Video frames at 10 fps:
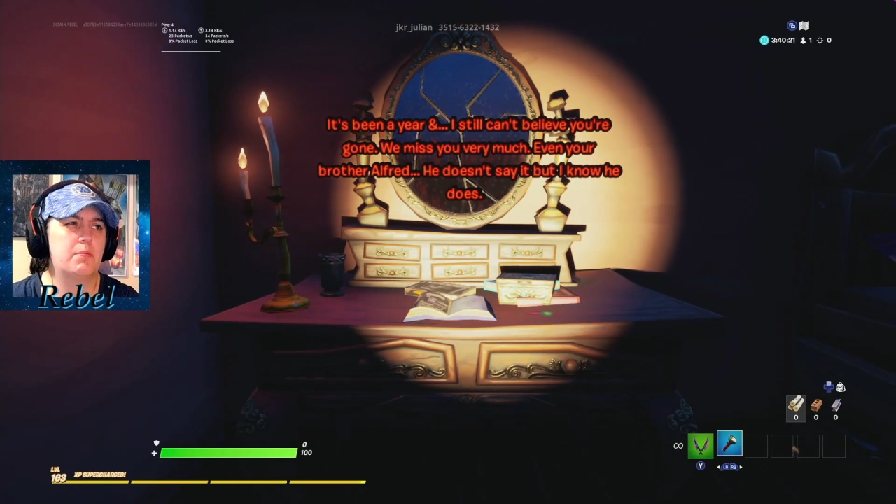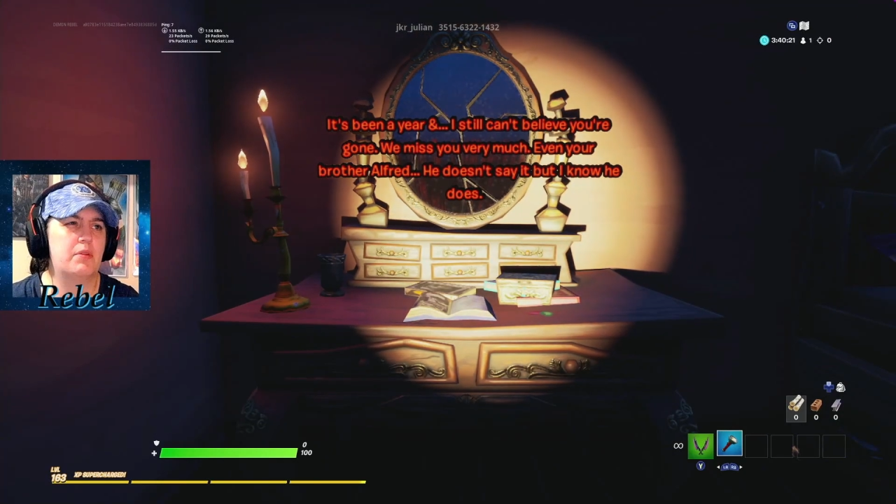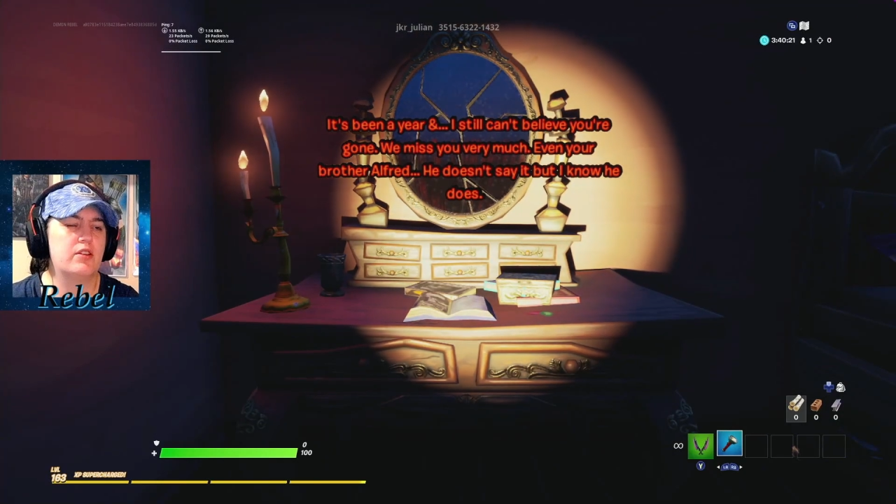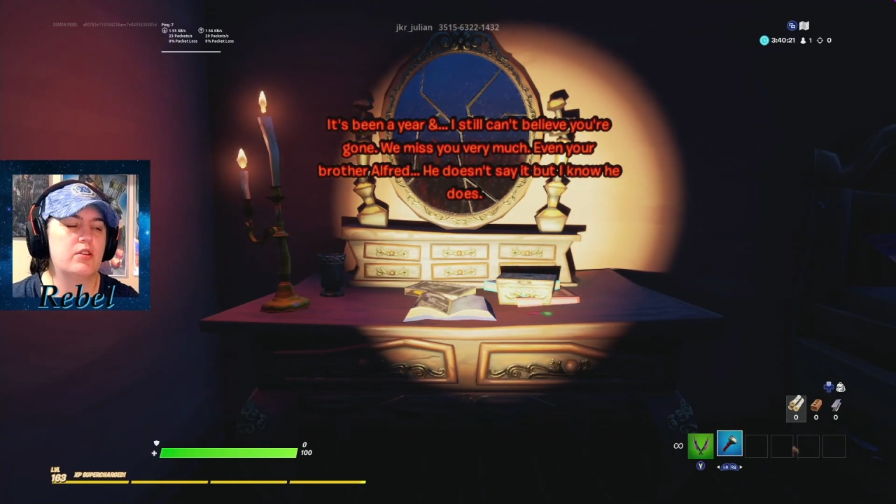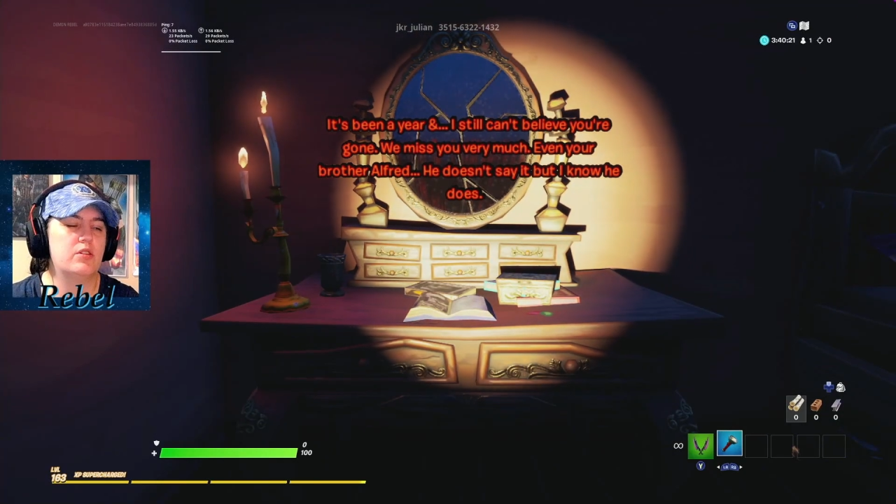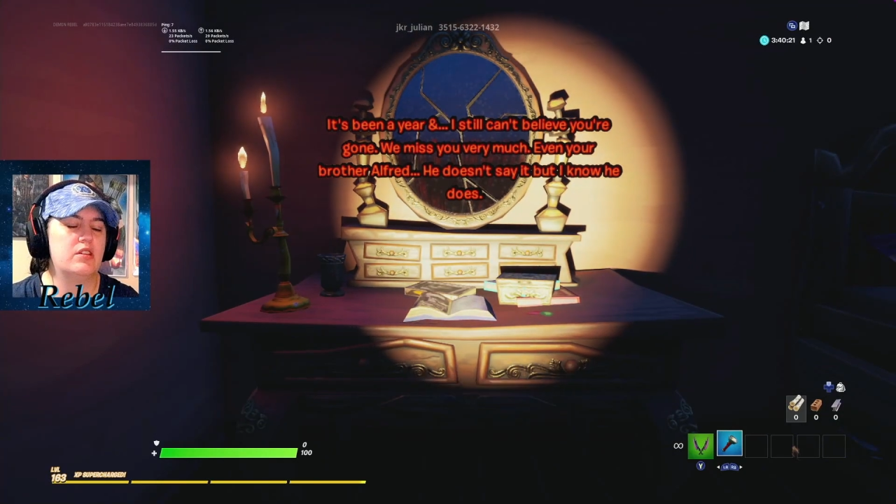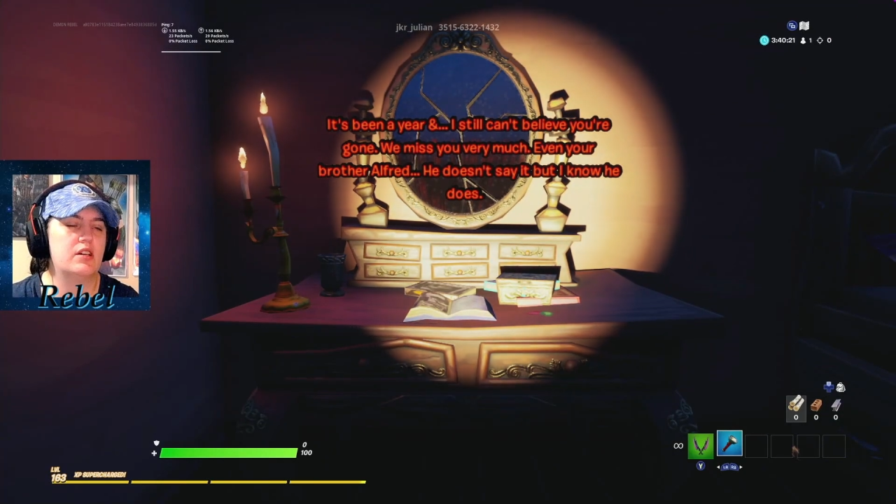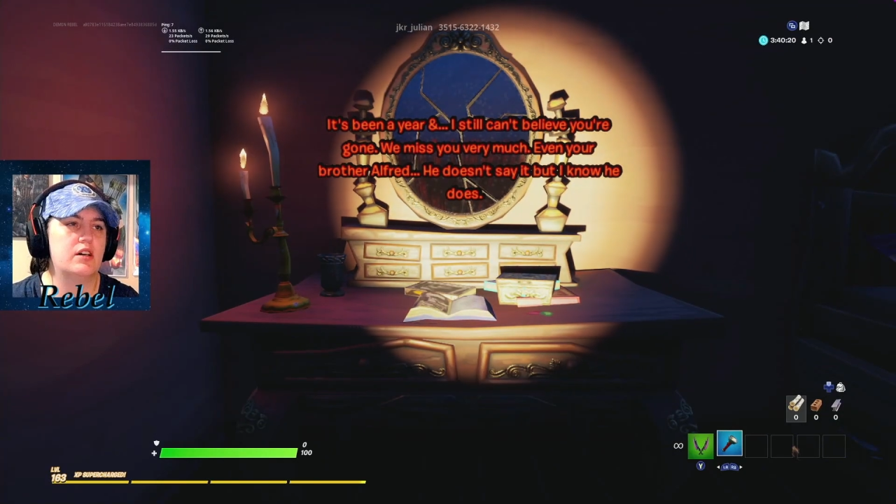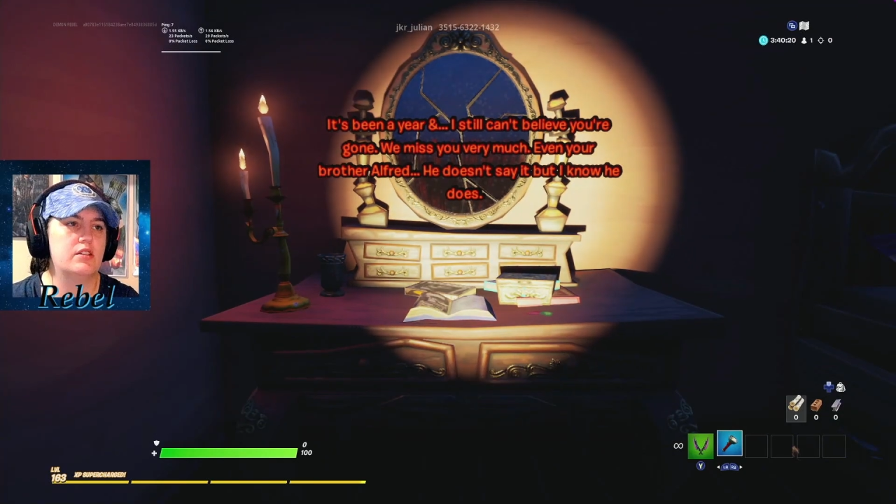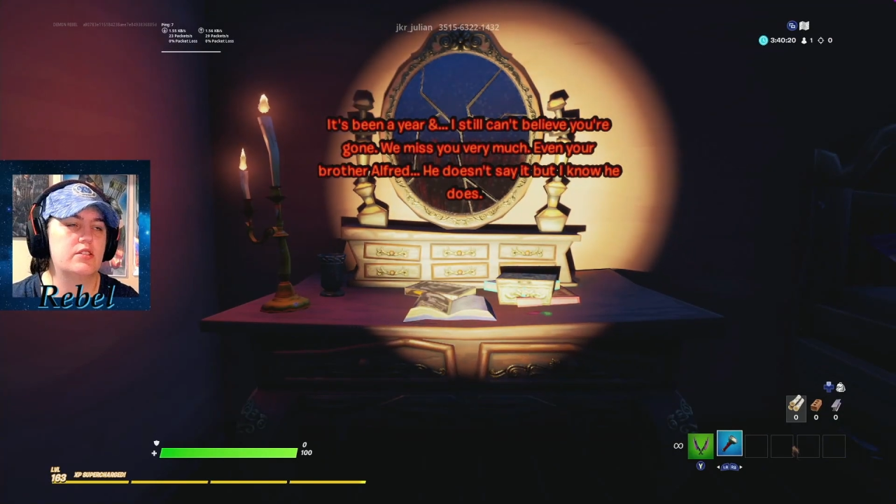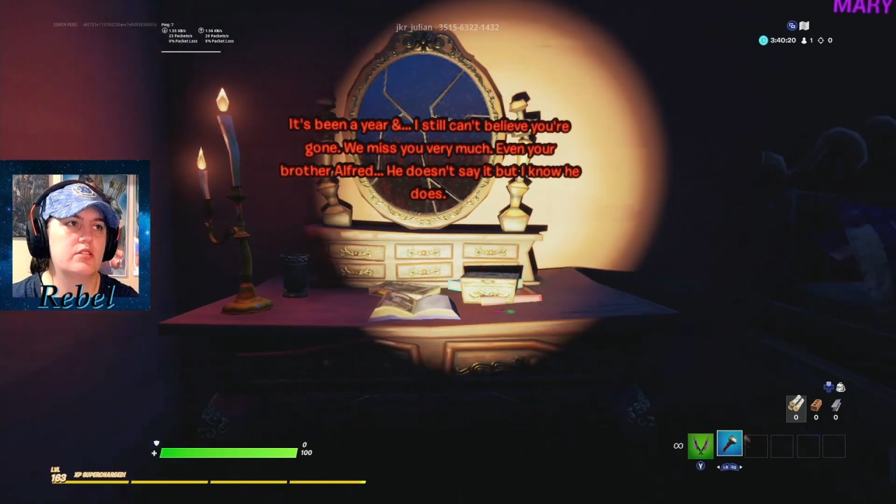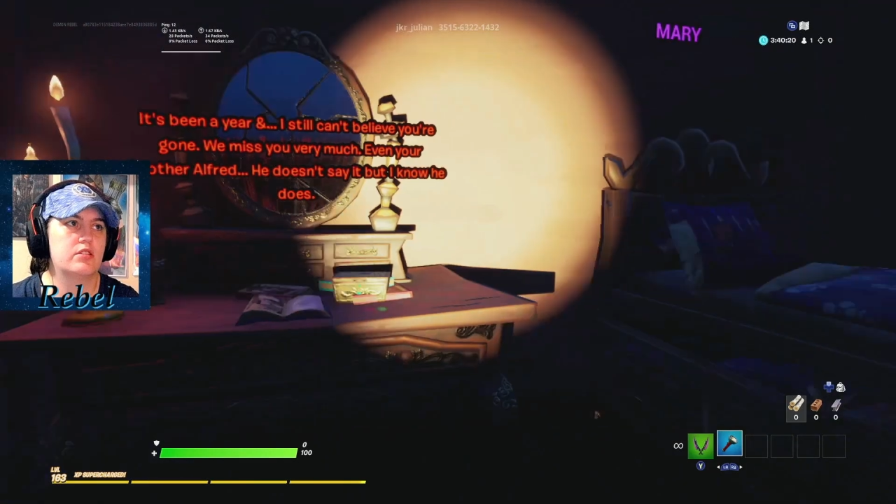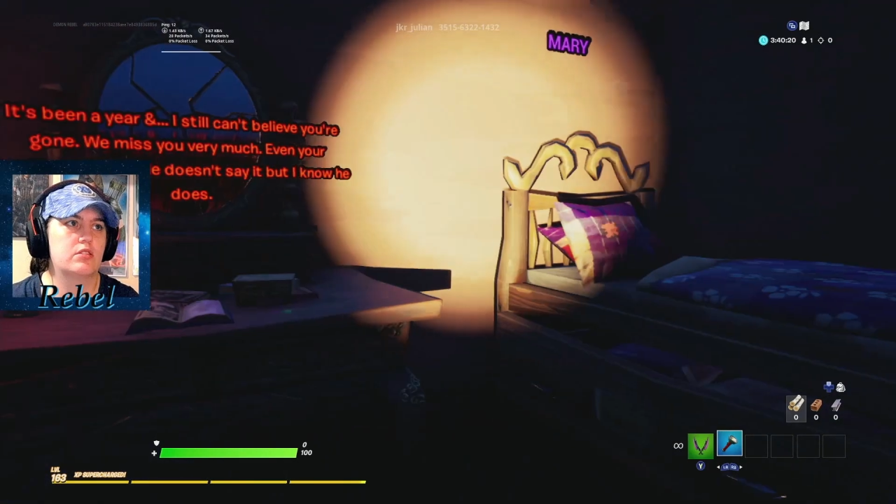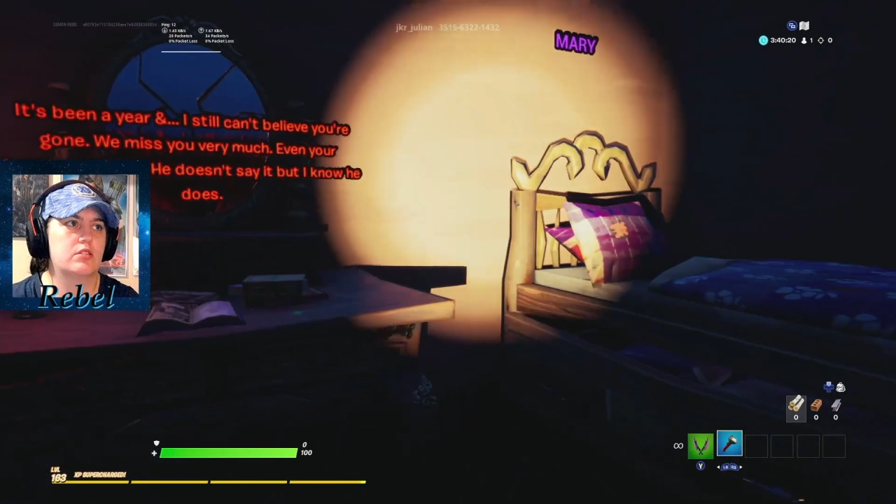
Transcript: it, but I know he does.